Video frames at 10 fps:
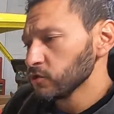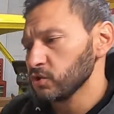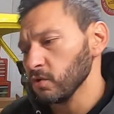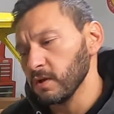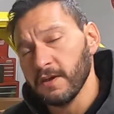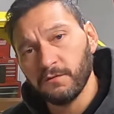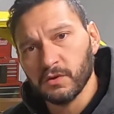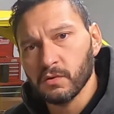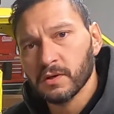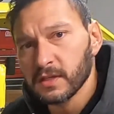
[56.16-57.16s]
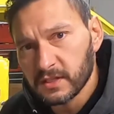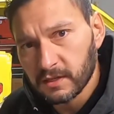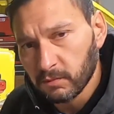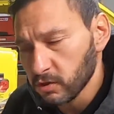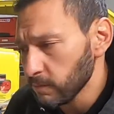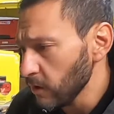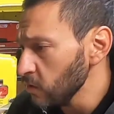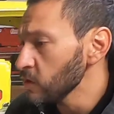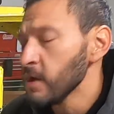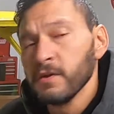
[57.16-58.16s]
So if you're in a similar
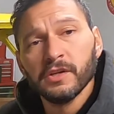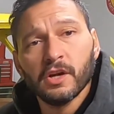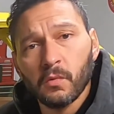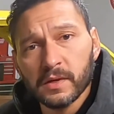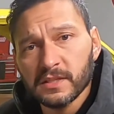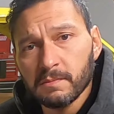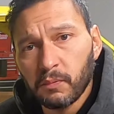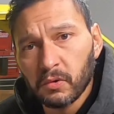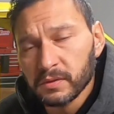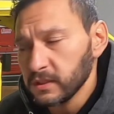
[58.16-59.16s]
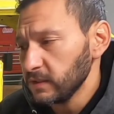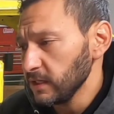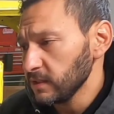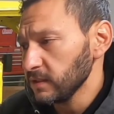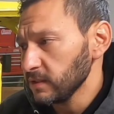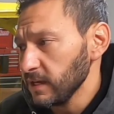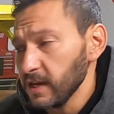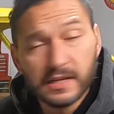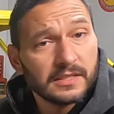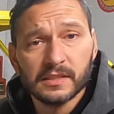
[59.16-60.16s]
boat, what's important at the end of the
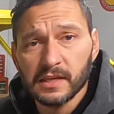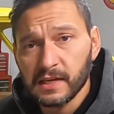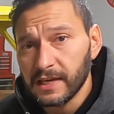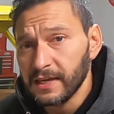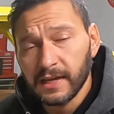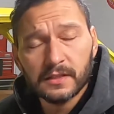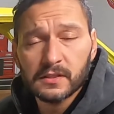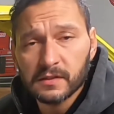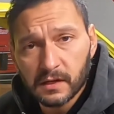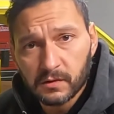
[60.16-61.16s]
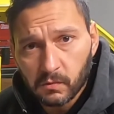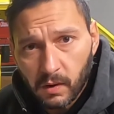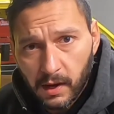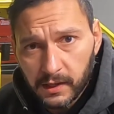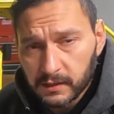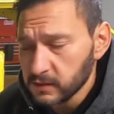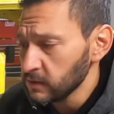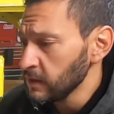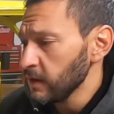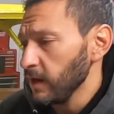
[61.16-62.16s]
day is that it gets done
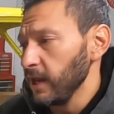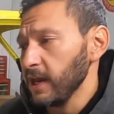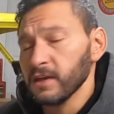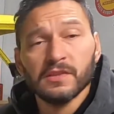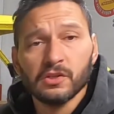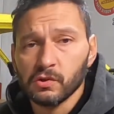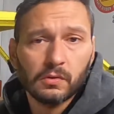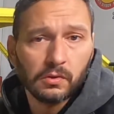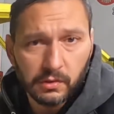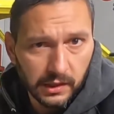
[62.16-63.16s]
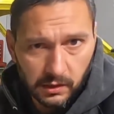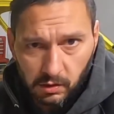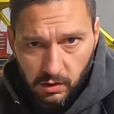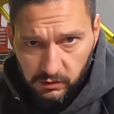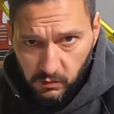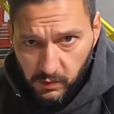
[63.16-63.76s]
right and that you're learning along the